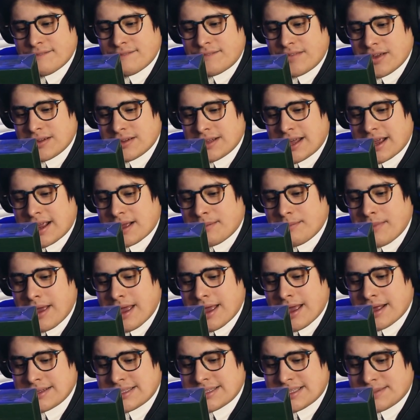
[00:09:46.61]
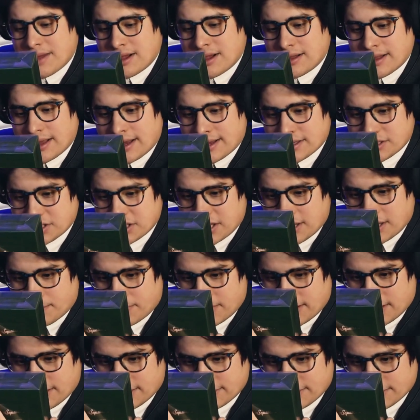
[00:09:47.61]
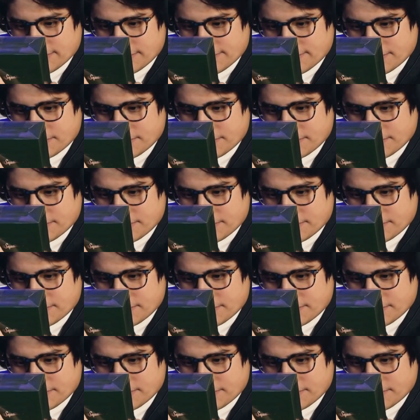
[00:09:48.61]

Feel like a man, smell like a champion.